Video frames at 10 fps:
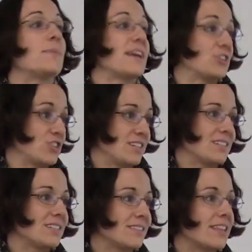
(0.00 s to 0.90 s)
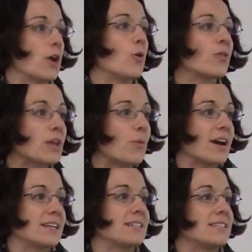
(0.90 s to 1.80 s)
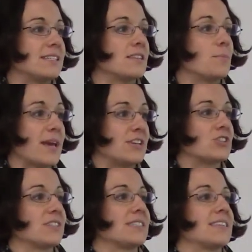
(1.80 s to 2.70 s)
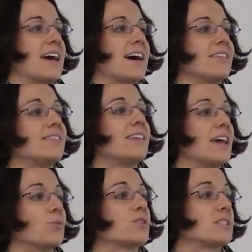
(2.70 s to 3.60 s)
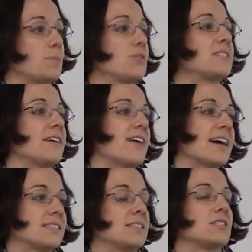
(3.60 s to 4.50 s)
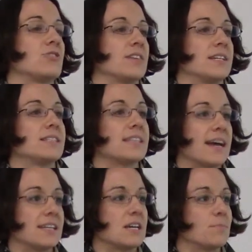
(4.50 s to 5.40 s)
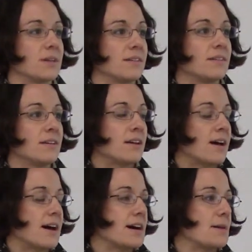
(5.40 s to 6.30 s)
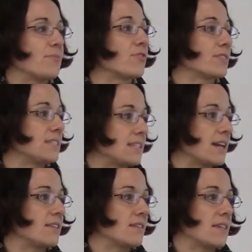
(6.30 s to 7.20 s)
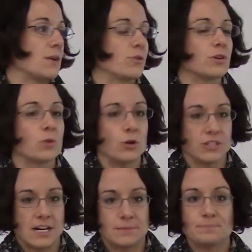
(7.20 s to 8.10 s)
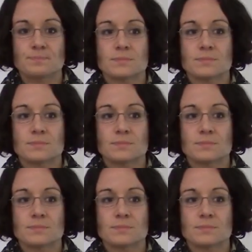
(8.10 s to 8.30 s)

patients. They only wanted to see the patients that they were supposed to have access to, that had signed a HIPAA um, for the study that they were enrolled on.